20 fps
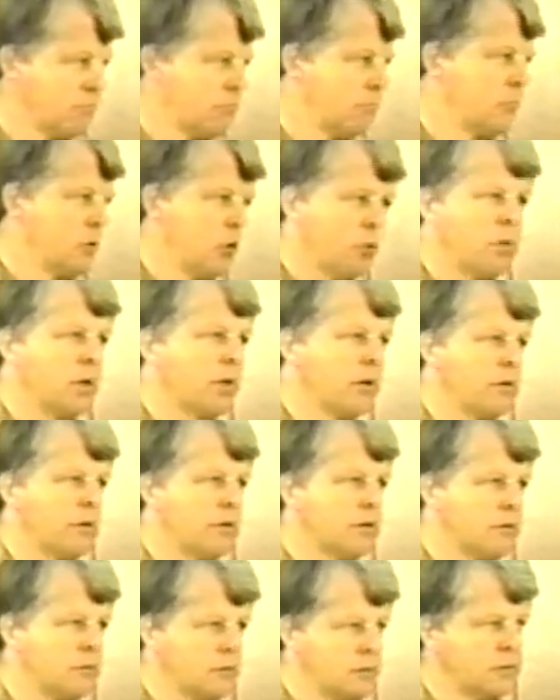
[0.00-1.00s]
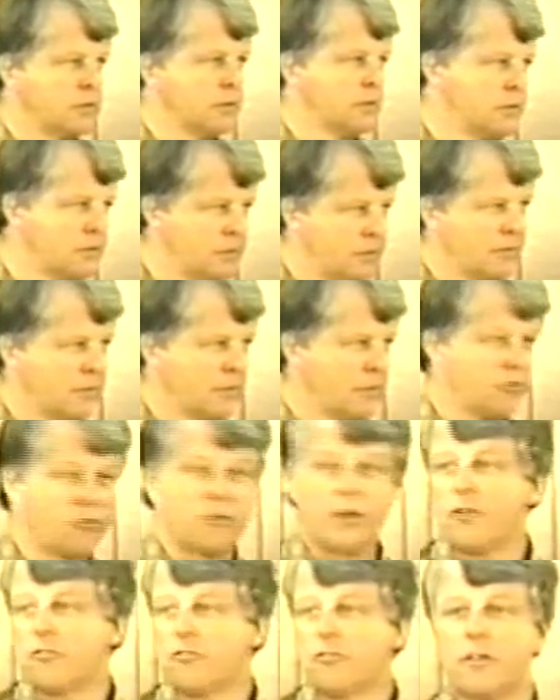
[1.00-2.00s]
No big deal. Because it
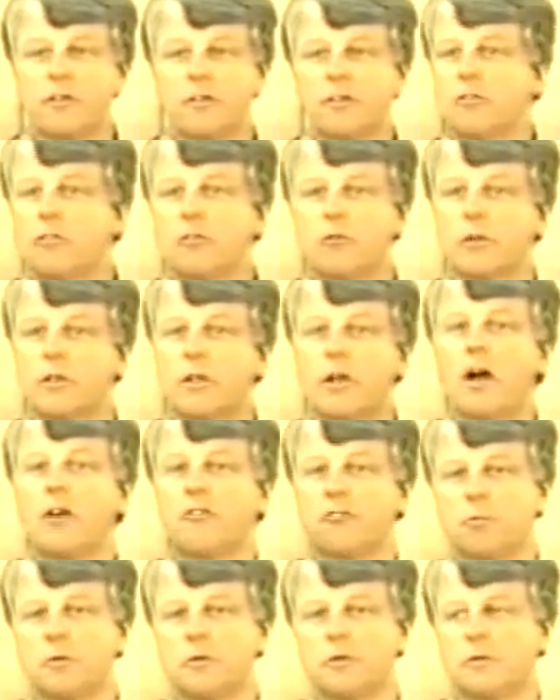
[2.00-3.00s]
has nothing to do with the gospel.